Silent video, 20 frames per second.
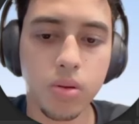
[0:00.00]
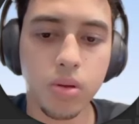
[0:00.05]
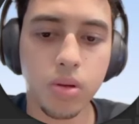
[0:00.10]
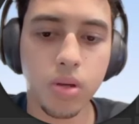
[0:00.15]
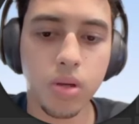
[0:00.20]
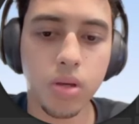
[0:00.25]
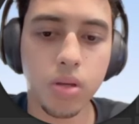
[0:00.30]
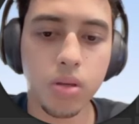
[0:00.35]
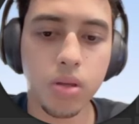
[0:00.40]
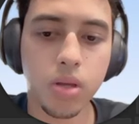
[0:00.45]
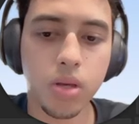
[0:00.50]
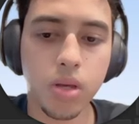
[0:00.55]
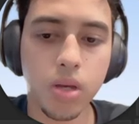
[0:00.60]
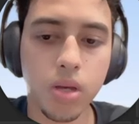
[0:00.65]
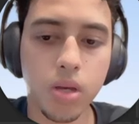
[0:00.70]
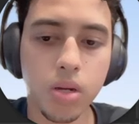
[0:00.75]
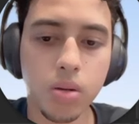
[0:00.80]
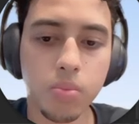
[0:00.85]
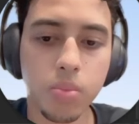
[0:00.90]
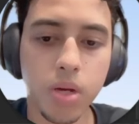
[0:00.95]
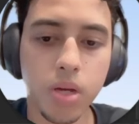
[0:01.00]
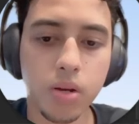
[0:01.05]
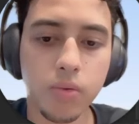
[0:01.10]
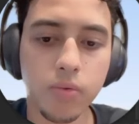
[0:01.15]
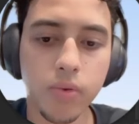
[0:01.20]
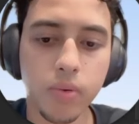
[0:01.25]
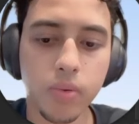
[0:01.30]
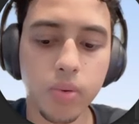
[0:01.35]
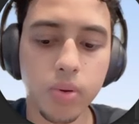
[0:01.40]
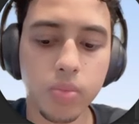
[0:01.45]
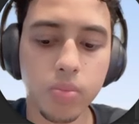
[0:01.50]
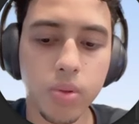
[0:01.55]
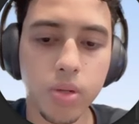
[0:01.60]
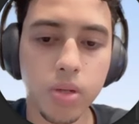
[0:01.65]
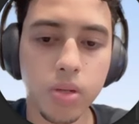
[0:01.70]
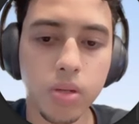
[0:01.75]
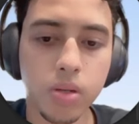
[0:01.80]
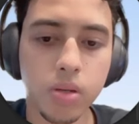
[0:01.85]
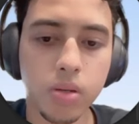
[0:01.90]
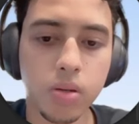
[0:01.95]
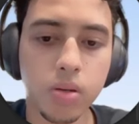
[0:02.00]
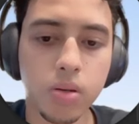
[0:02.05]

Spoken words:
And then benefit would be